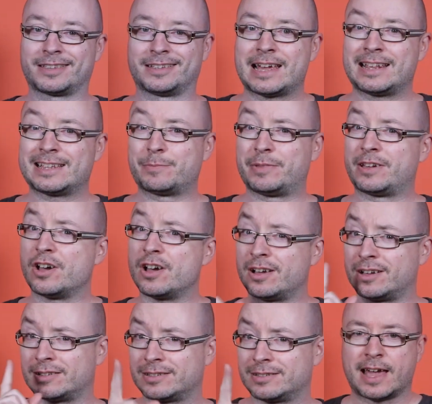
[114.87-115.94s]
That is
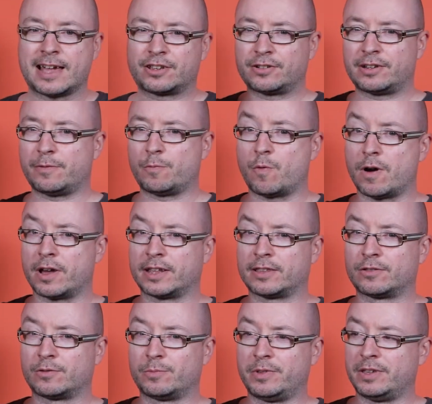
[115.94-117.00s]
because I actually want
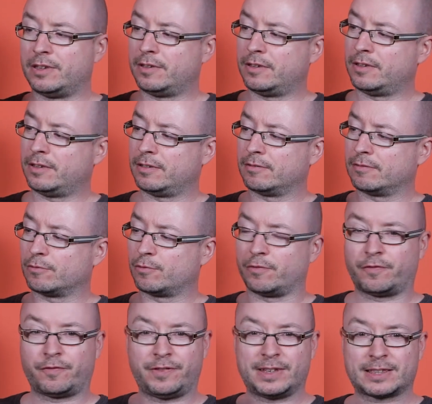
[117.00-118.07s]
it to
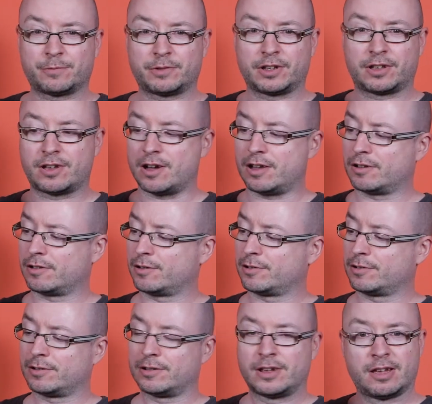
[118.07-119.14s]
fit with the
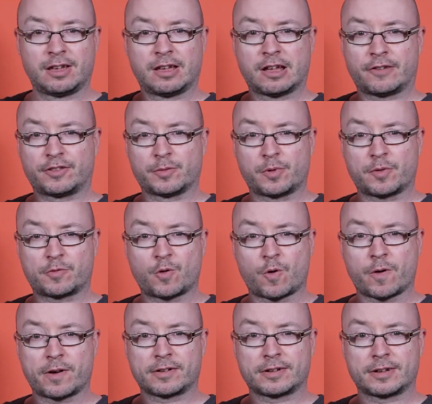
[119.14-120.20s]
color of the
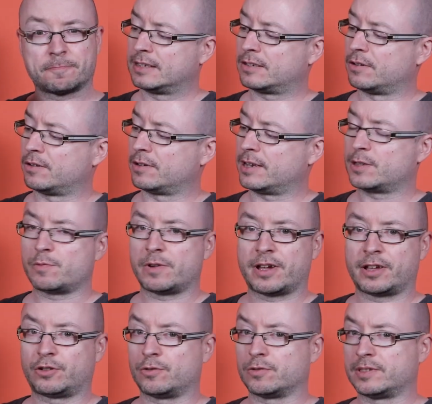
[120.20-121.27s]
popcorn, so that's why I
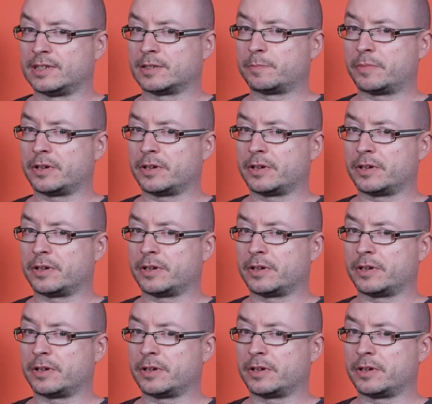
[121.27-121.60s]
chose this